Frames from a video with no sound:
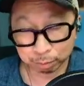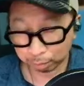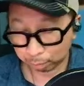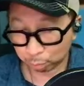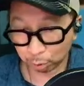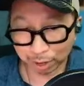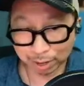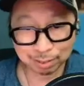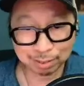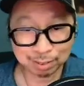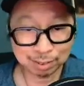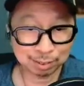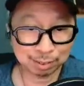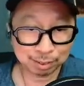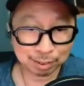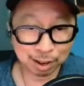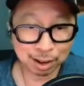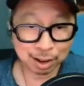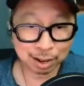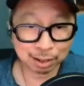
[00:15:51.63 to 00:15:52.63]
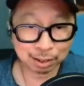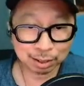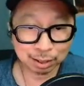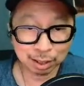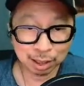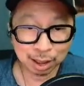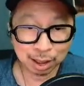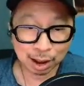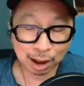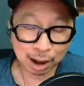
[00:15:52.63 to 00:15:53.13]
Price aside,
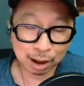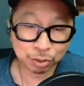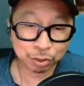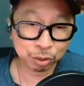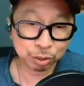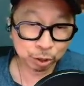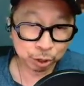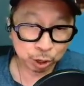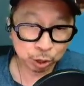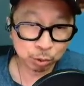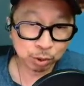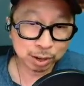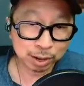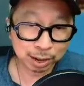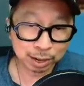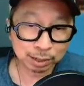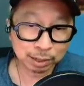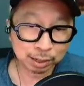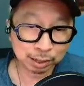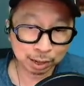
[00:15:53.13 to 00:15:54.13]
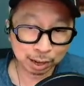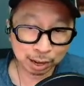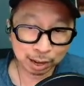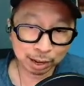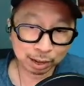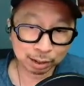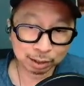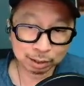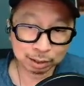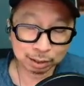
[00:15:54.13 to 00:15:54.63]
I think the
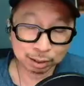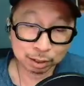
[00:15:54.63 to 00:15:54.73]
QN90A